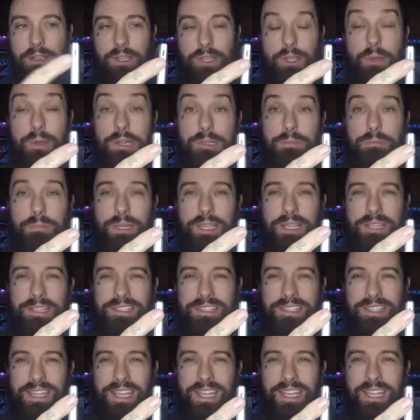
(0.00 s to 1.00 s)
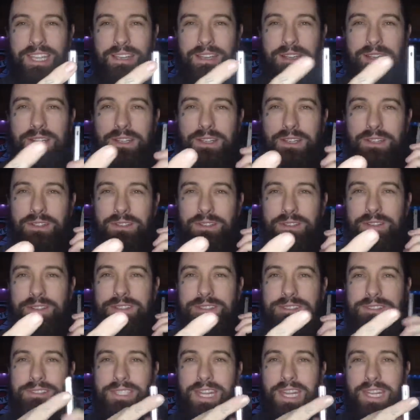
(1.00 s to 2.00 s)
USB-C
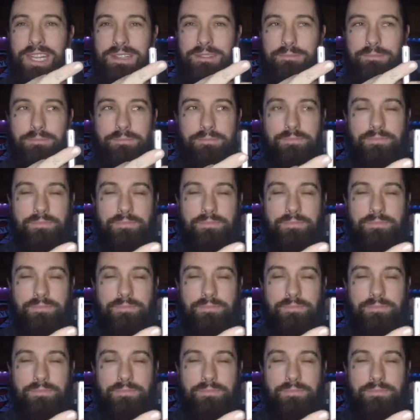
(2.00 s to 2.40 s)
thing,